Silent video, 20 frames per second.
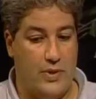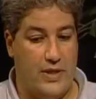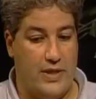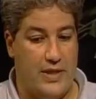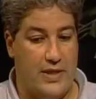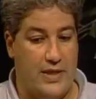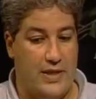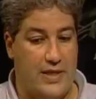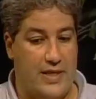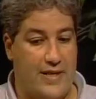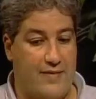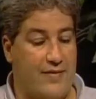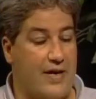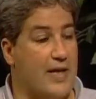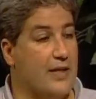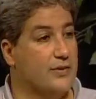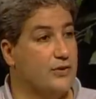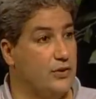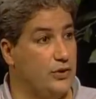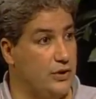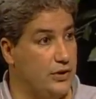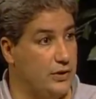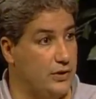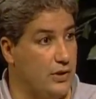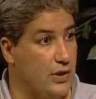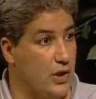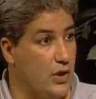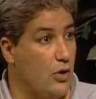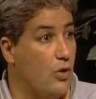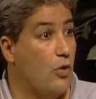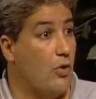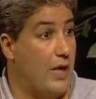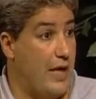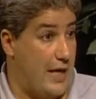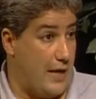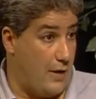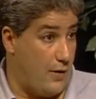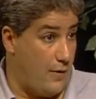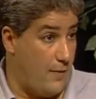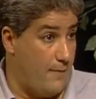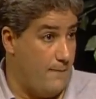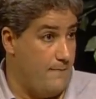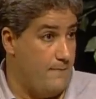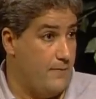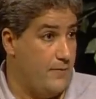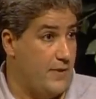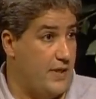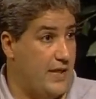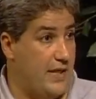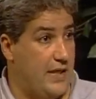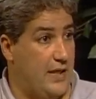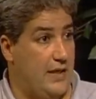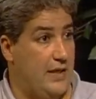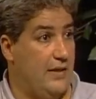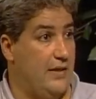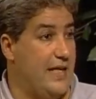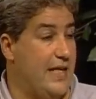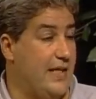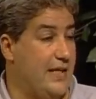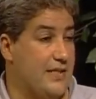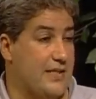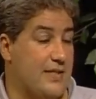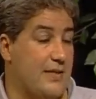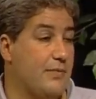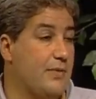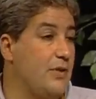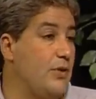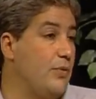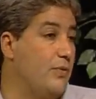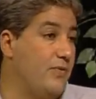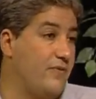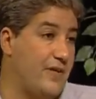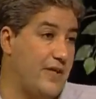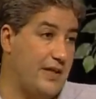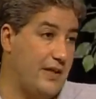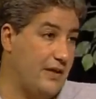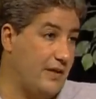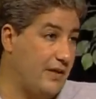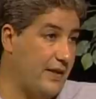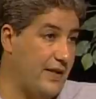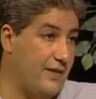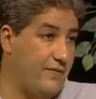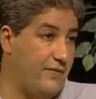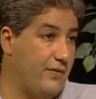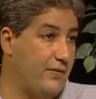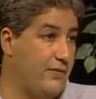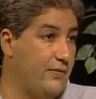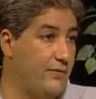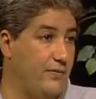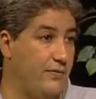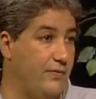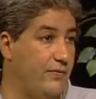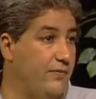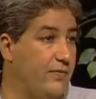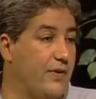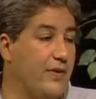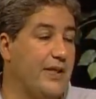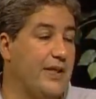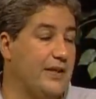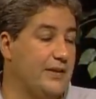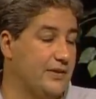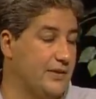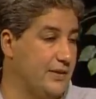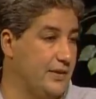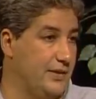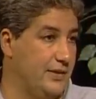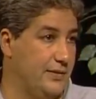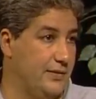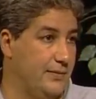have oxygen or air, and that is something you would find in a landfill very easily.